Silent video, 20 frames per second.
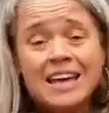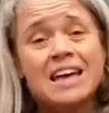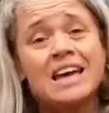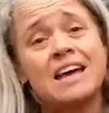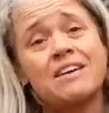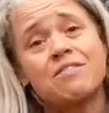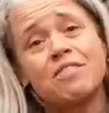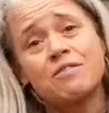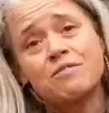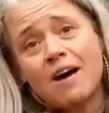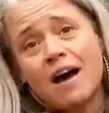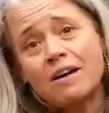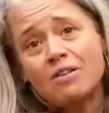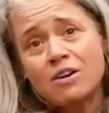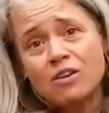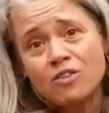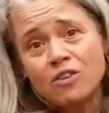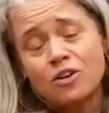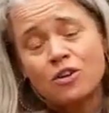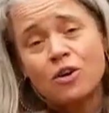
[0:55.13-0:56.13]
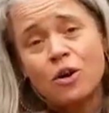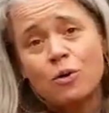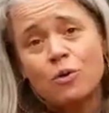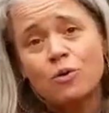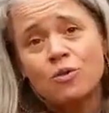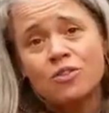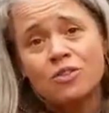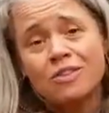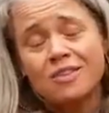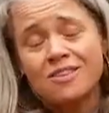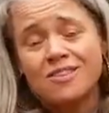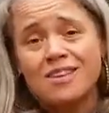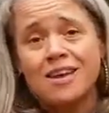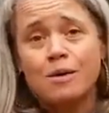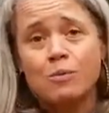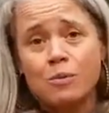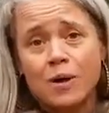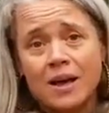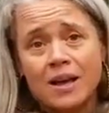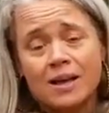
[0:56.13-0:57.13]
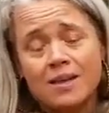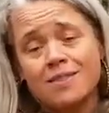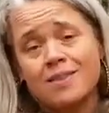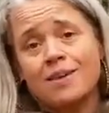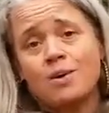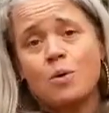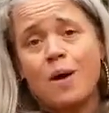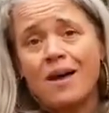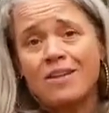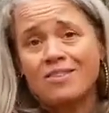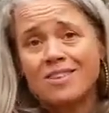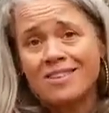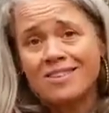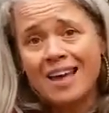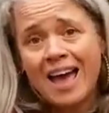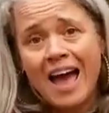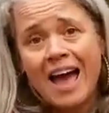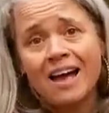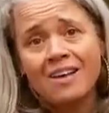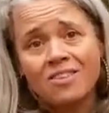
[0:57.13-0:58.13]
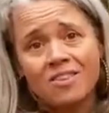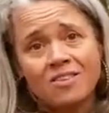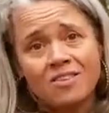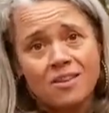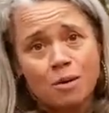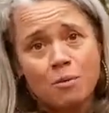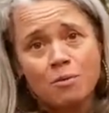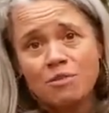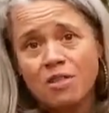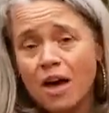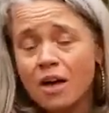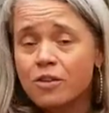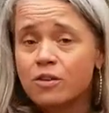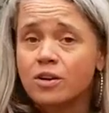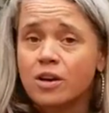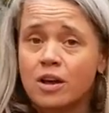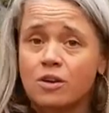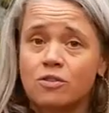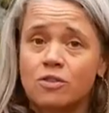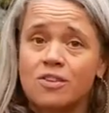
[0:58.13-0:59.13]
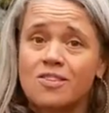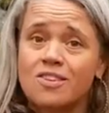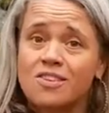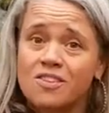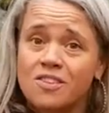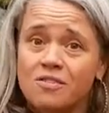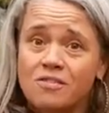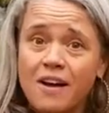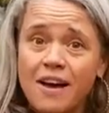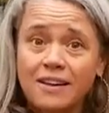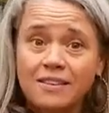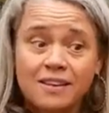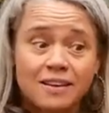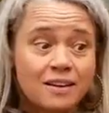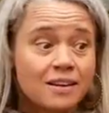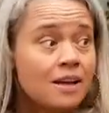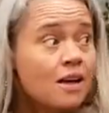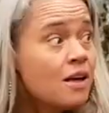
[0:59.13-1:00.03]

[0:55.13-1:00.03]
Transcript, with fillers: if the virus goes the same way in the U S as it has in some of the other countries it's affected.